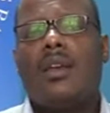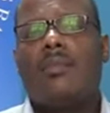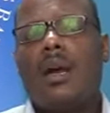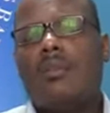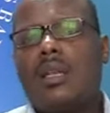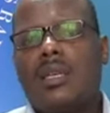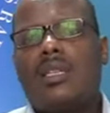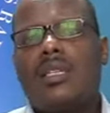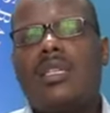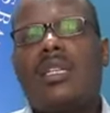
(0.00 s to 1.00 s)
my
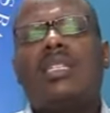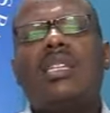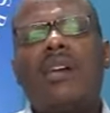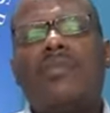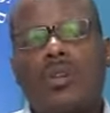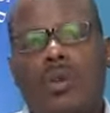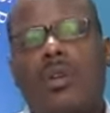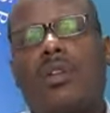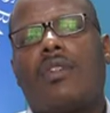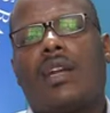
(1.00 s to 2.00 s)
brothers and sisters, in every
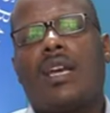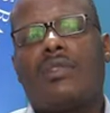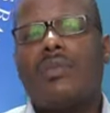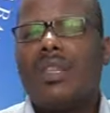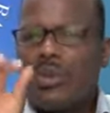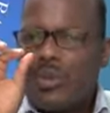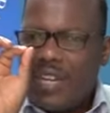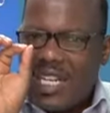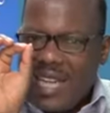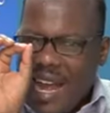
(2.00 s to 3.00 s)
corner of our lives, even those
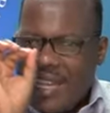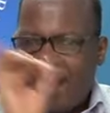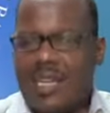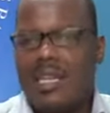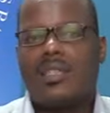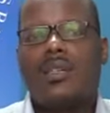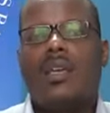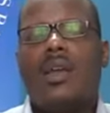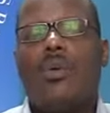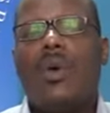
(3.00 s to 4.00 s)
very dark areas
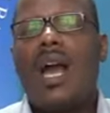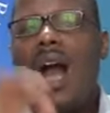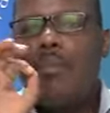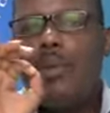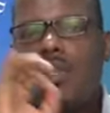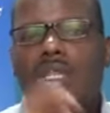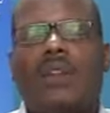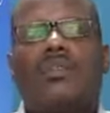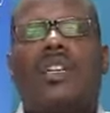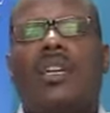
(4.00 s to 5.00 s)
where abuses
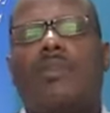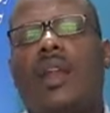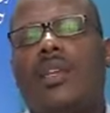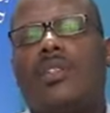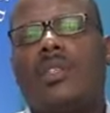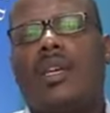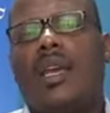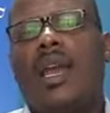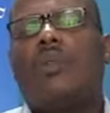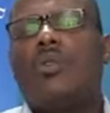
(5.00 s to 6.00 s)
have taken place,
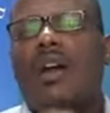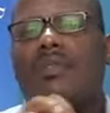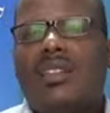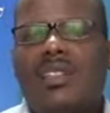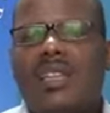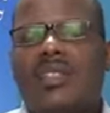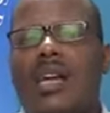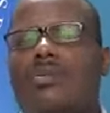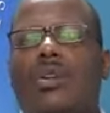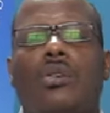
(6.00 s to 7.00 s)
and we have hidden
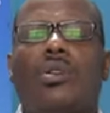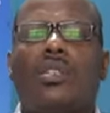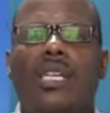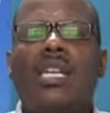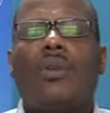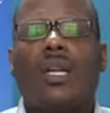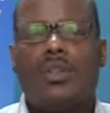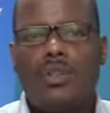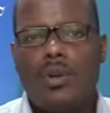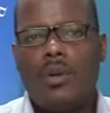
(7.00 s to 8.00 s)
that, we don't want anyone
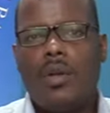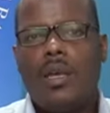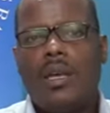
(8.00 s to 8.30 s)
to know.